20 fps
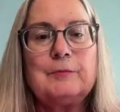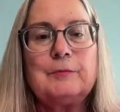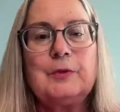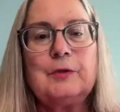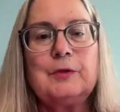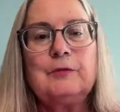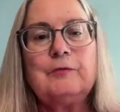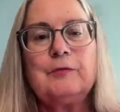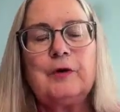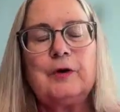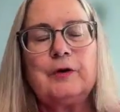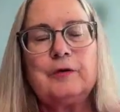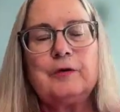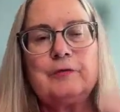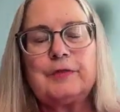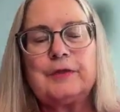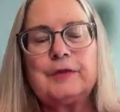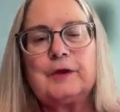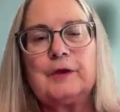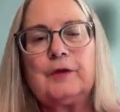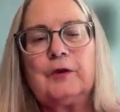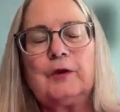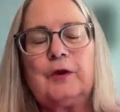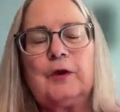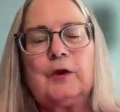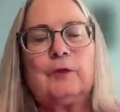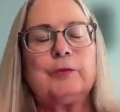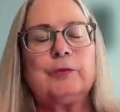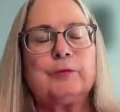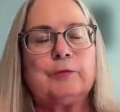move over there
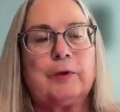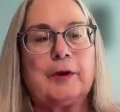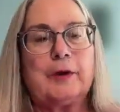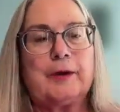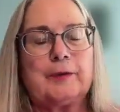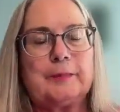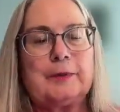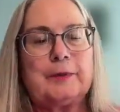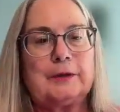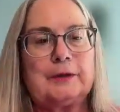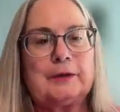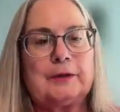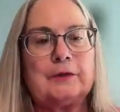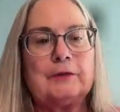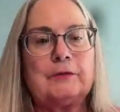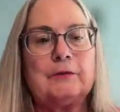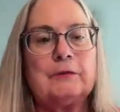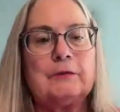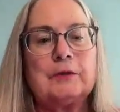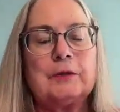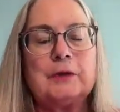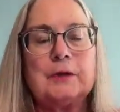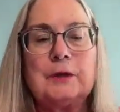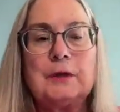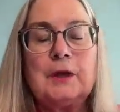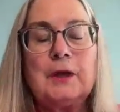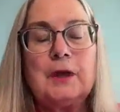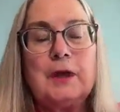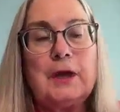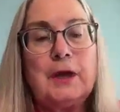or rewrite them in there
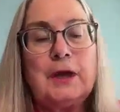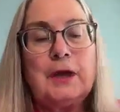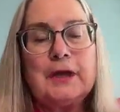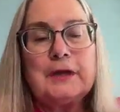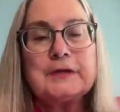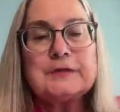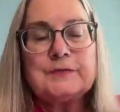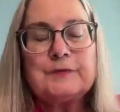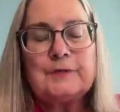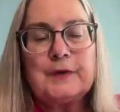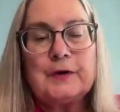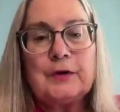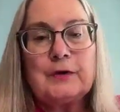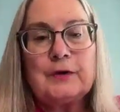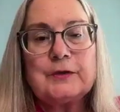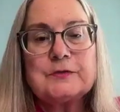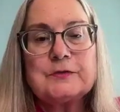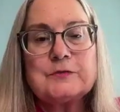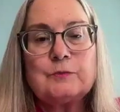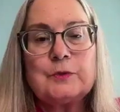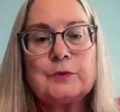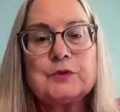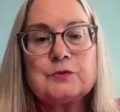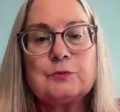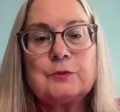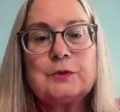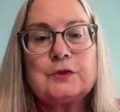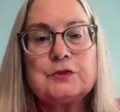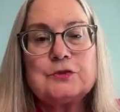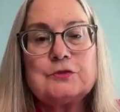as far as
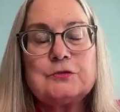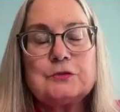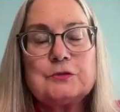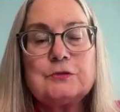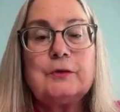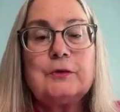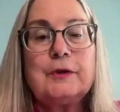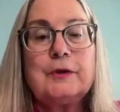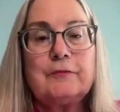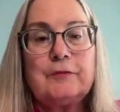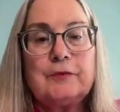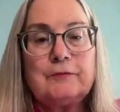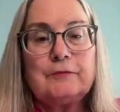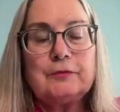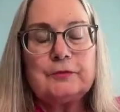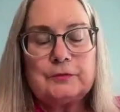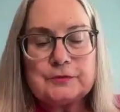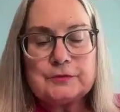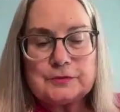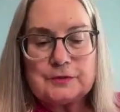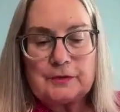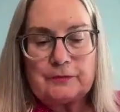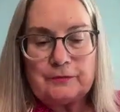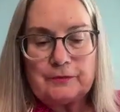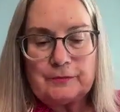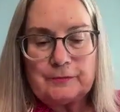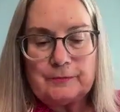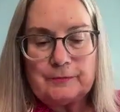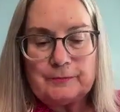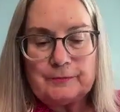which ones you do have influence
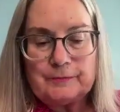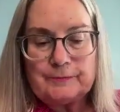over.